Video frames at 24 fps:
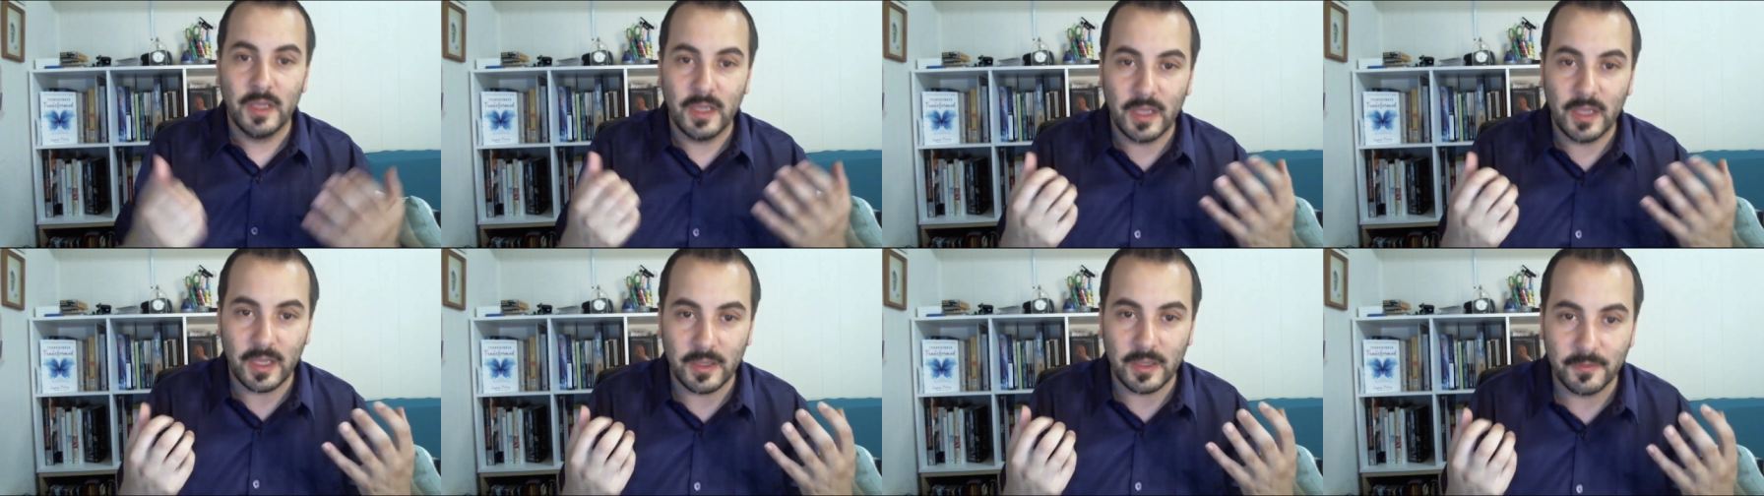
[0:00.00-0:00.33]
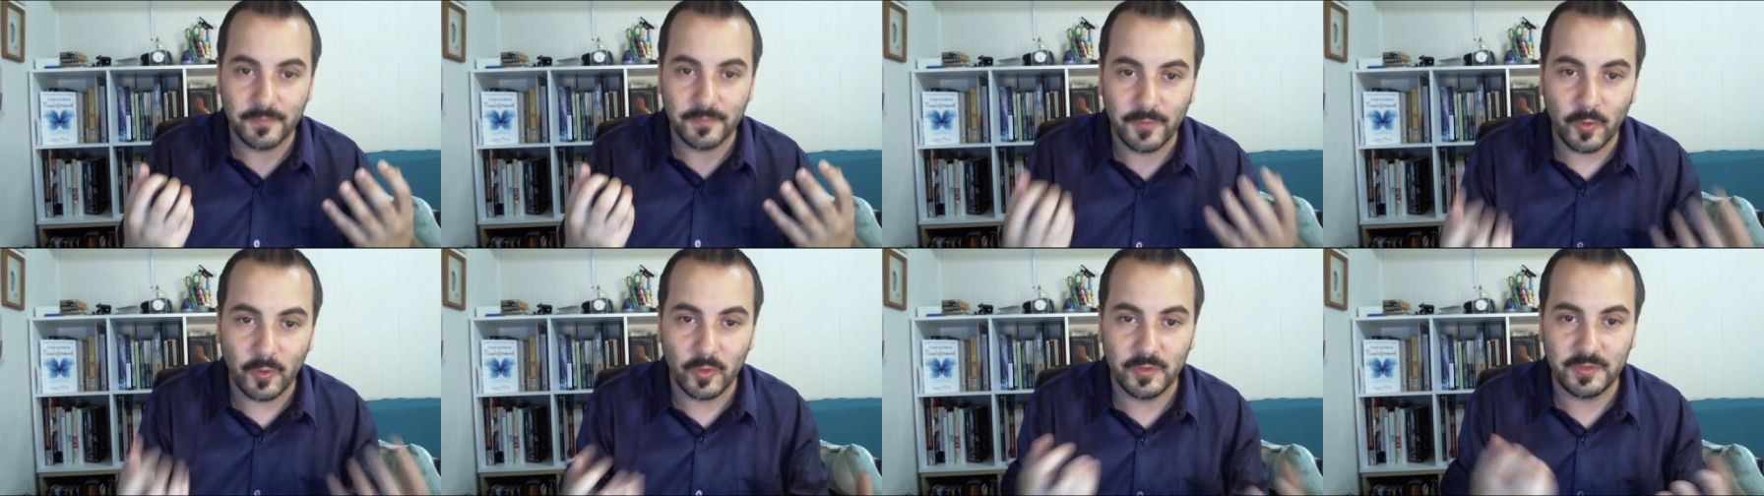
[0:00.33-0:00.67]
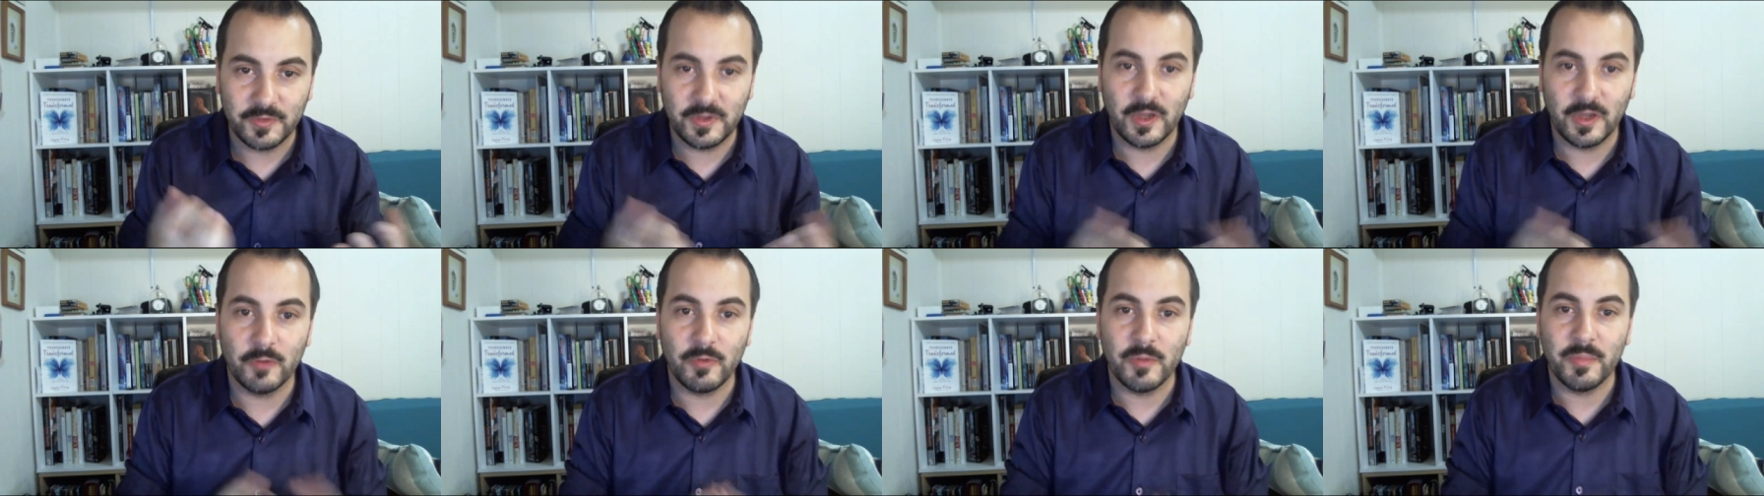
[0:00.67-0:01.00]
and
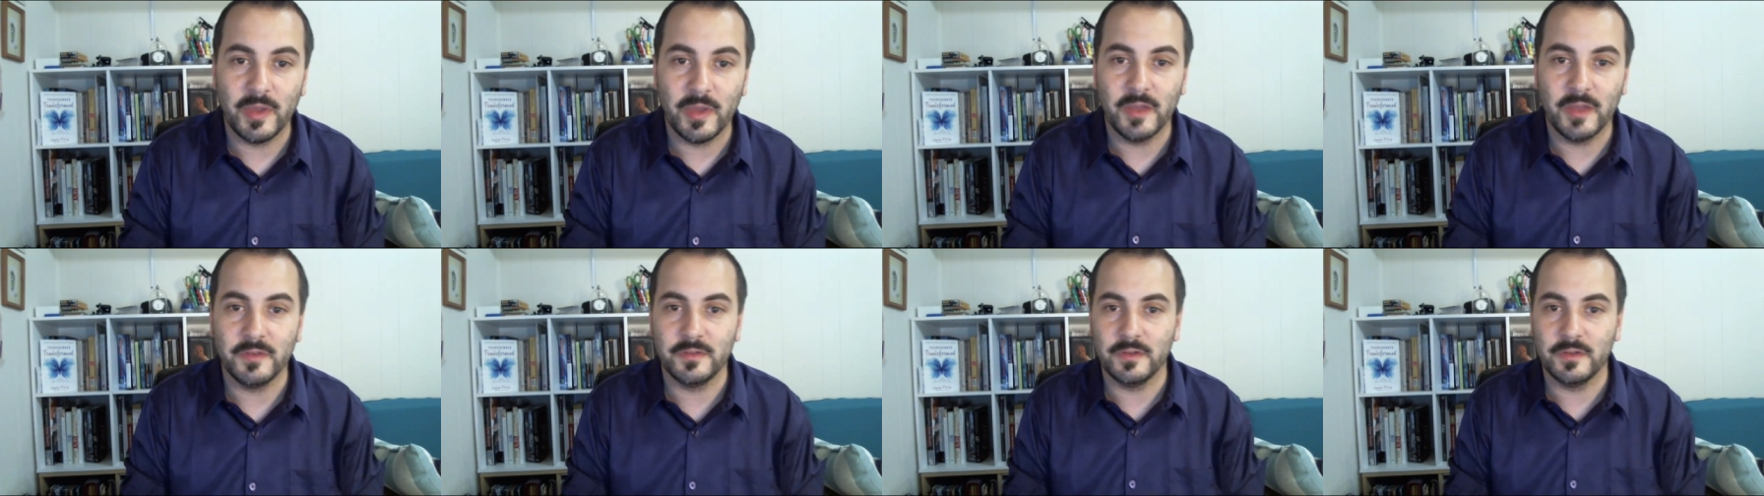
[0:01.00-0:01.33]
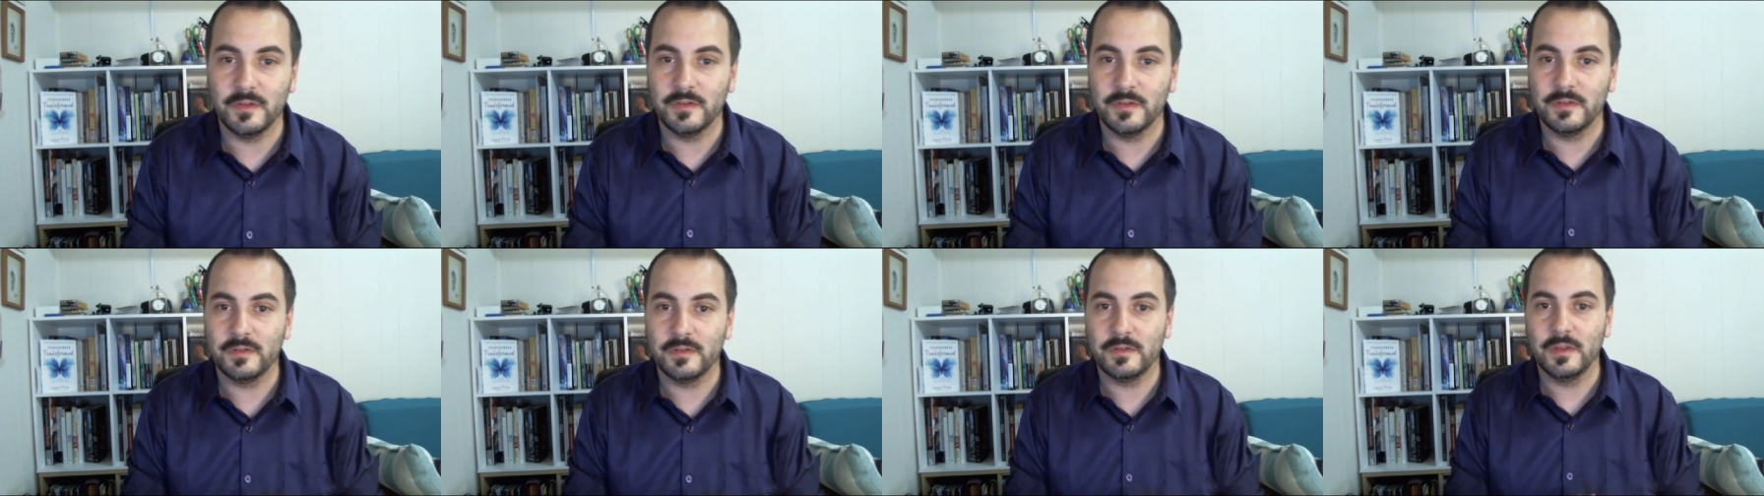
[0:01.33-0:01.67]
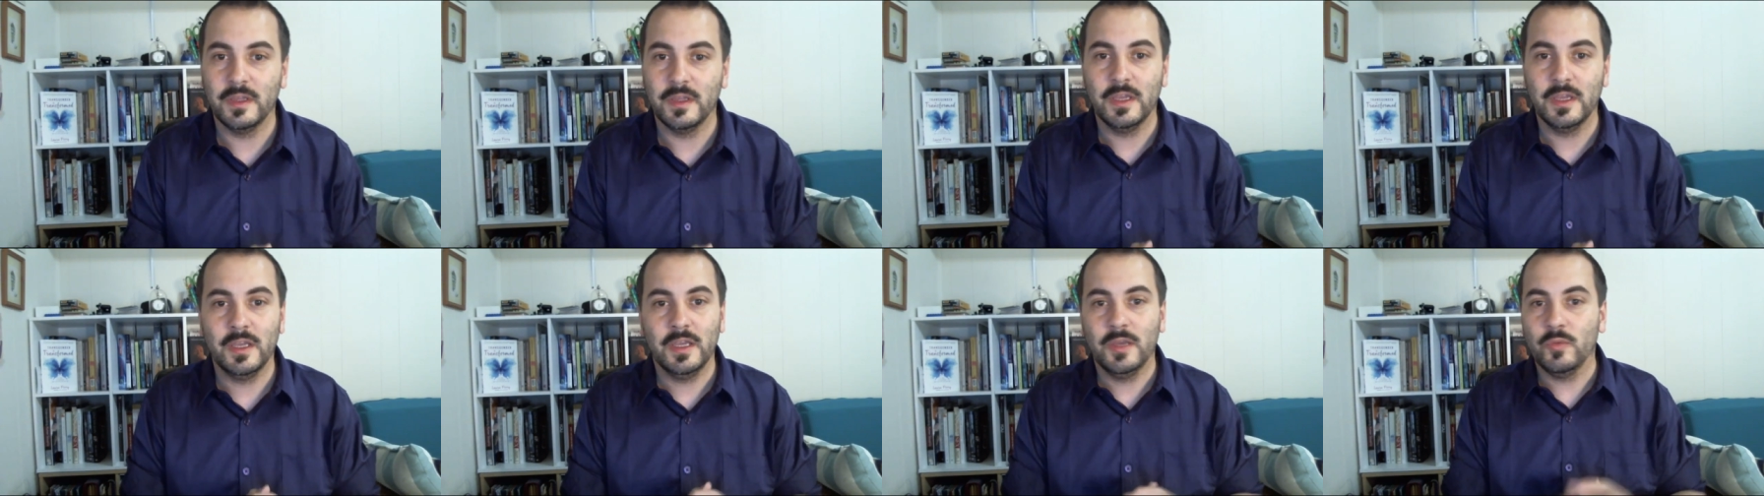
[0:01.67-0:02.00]
focusing on repentance,
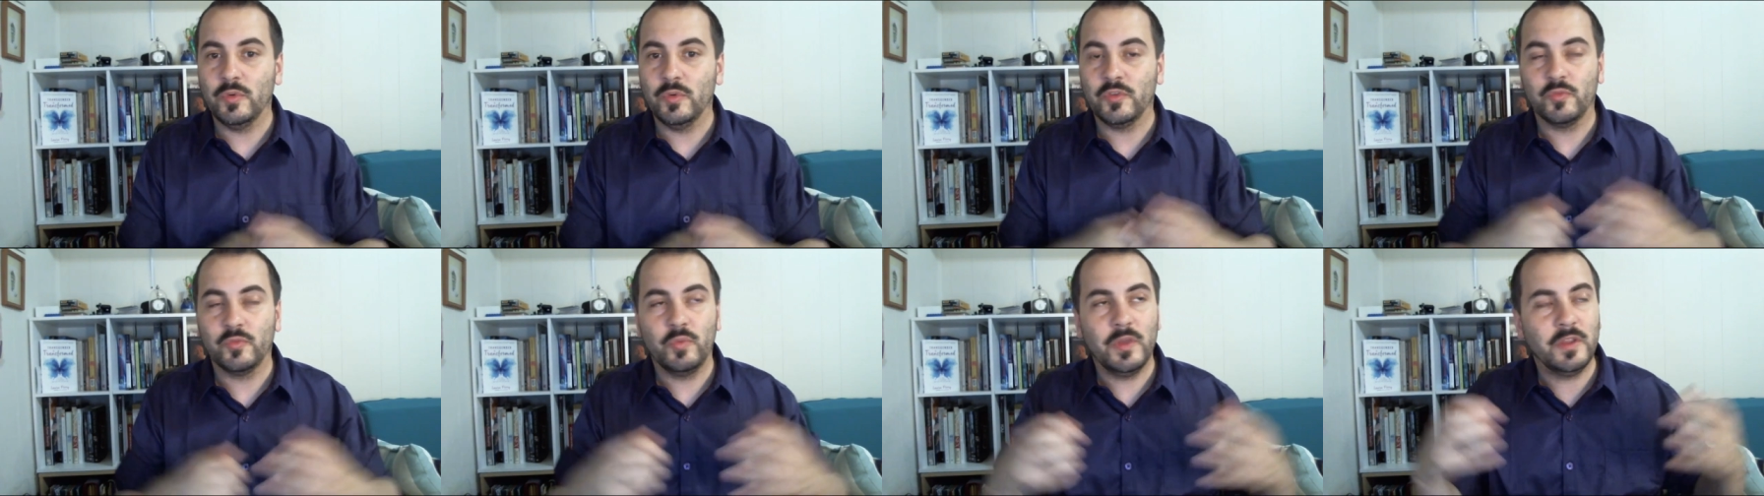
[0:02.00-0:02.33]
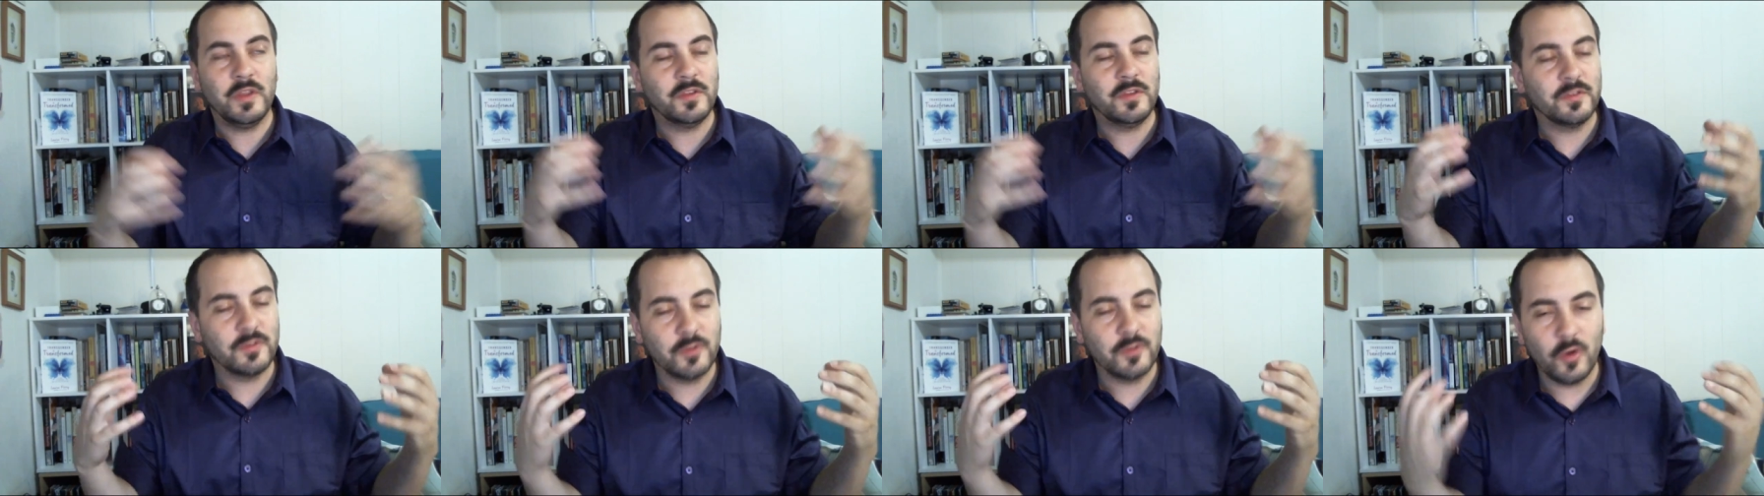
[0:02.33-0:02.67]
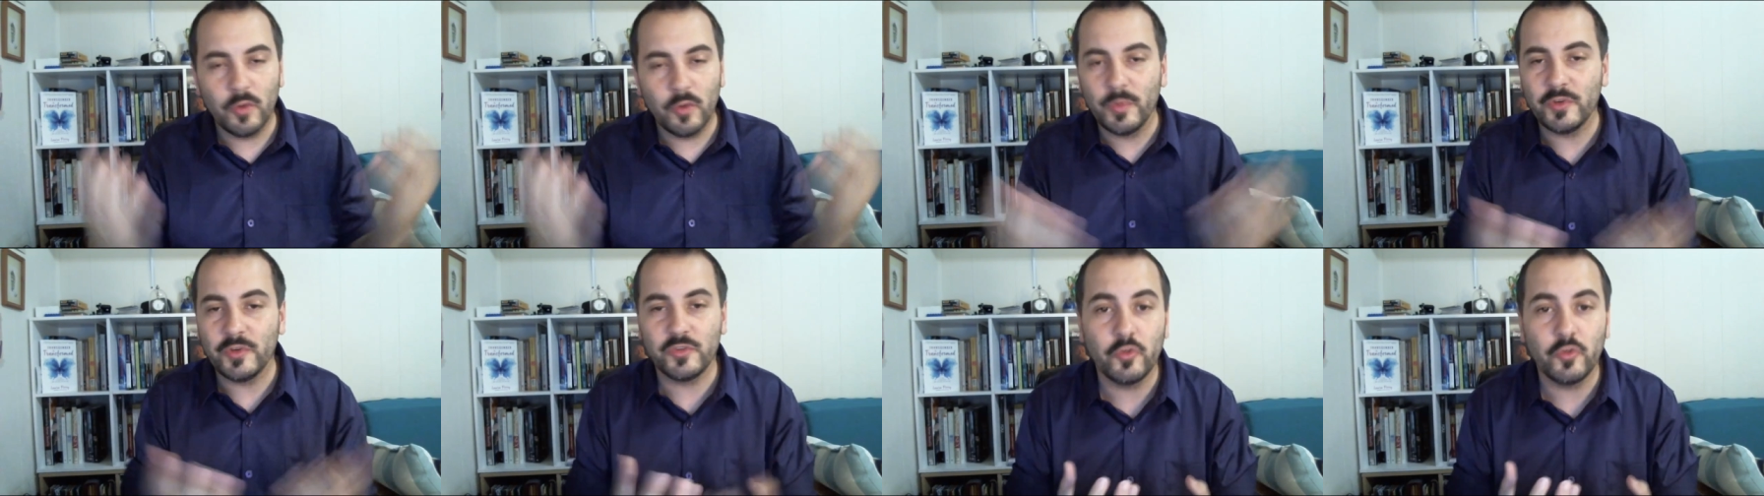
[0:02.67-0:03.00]
which we so
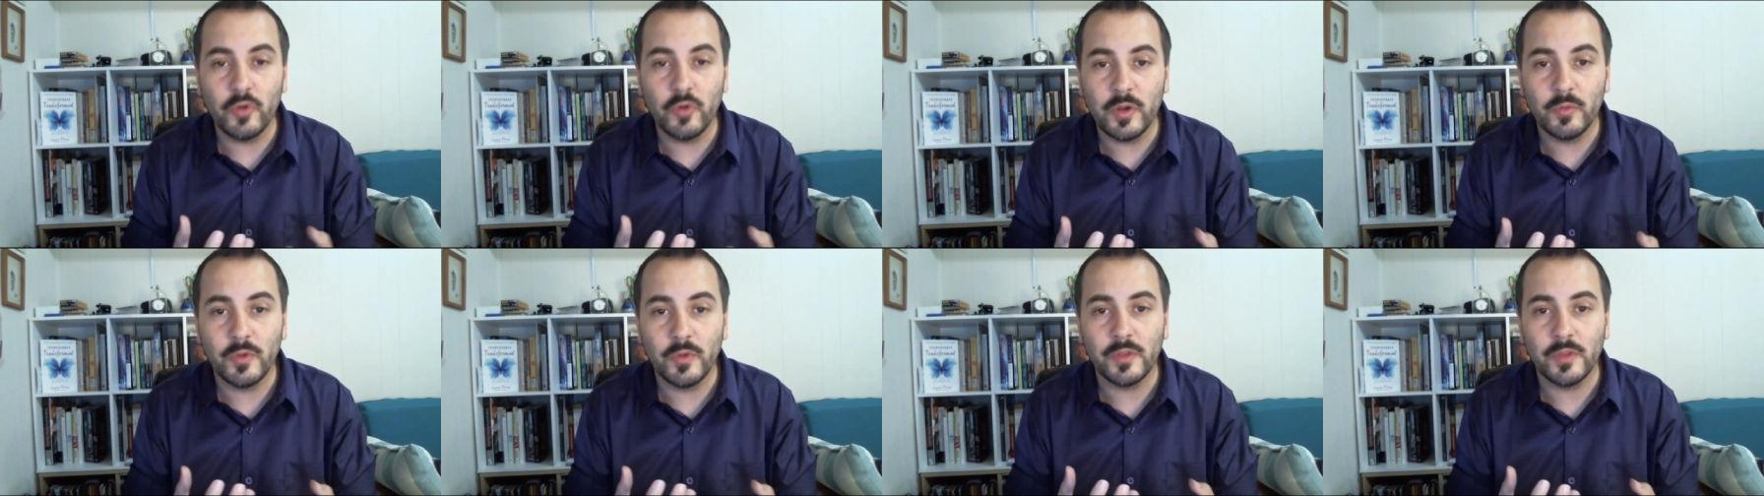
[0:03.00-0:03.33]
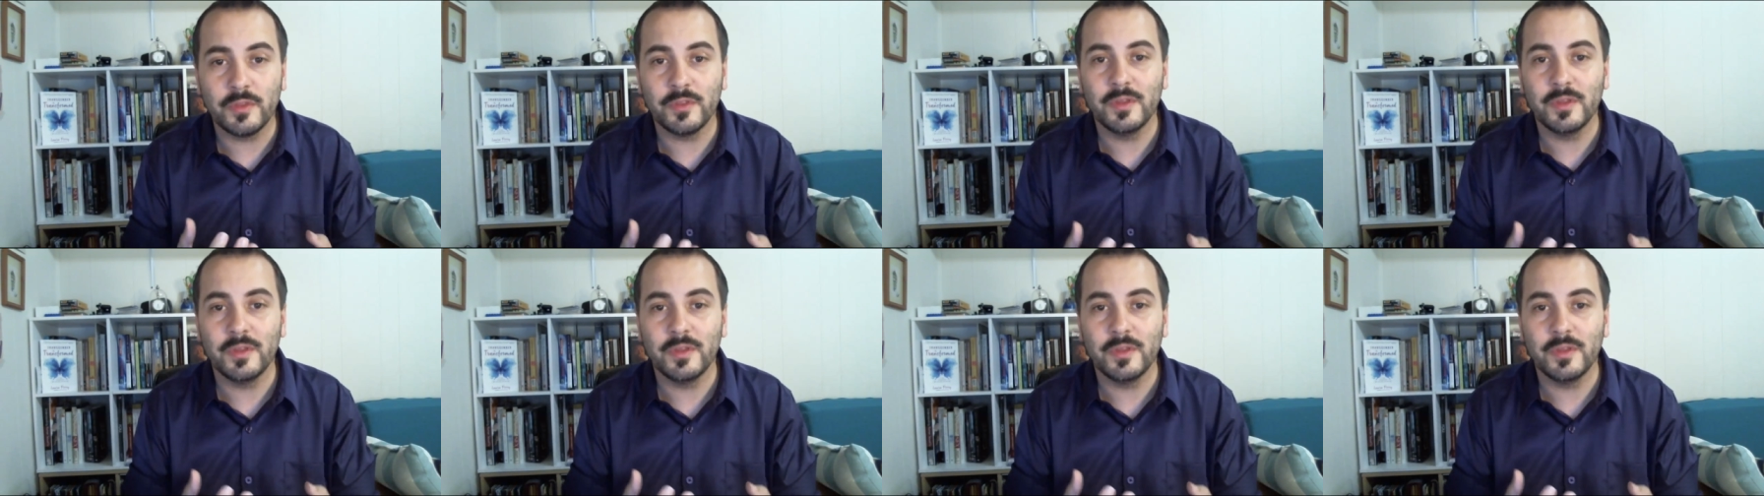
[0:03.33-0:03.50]
much agree with.